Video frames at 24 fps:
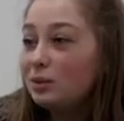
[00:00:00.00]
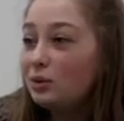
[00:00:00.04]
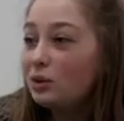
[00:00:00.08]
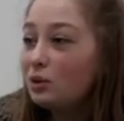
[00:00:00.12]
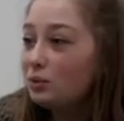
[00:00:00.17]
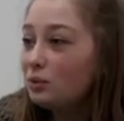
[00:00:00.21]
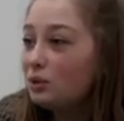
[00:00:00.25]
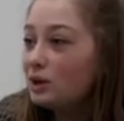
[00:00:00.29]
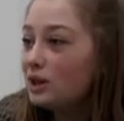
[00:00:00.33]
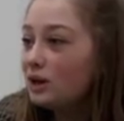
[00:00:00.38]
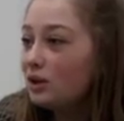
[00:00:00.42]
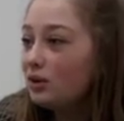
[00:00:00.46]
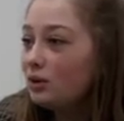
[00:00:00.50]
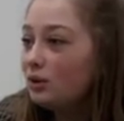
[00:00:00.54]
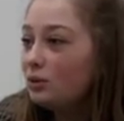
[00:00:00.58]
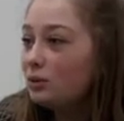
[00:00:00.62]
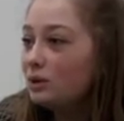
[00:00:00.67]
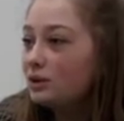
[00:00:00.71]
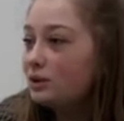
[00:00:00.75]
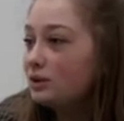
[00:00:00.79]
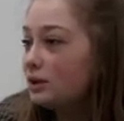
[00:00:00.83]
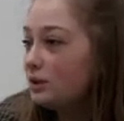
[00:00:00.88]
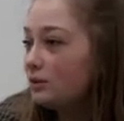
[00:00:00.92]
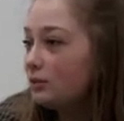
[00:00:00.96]
a week or
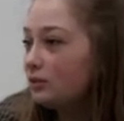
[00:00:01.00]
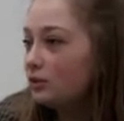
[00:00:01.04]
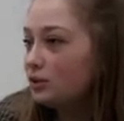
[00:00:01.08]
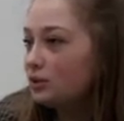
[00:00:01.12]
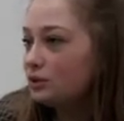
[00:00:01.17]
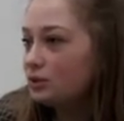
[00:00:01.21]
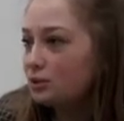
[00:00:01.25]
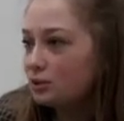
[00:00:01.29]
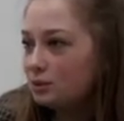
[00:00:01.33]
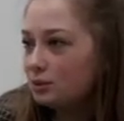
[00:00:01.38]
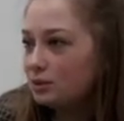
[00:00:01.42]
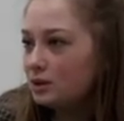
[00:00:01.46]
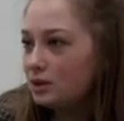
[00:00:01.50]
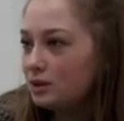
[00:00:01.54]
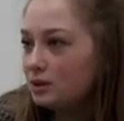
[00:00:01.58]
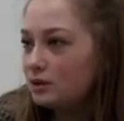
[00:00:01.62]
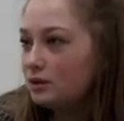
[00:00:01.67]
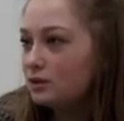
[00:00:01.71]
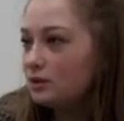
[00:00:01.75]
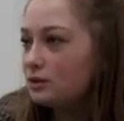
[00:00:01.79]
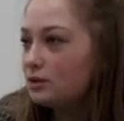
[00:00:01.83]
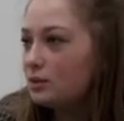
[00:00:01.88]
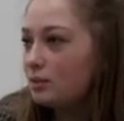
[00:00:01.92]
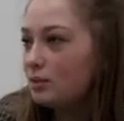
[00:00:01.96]
one time for 2 weeks
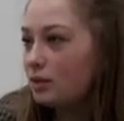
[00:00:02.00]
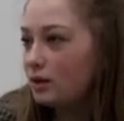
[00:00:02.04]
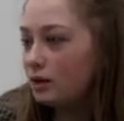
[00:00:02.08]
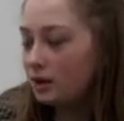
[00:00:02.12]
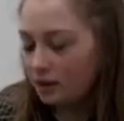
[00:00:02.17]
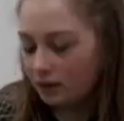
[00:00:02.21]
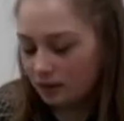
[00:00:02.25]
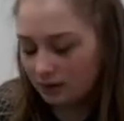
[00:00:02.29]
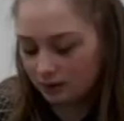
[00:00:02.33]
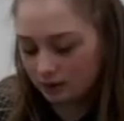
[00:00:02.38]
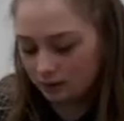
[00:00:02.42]
or something.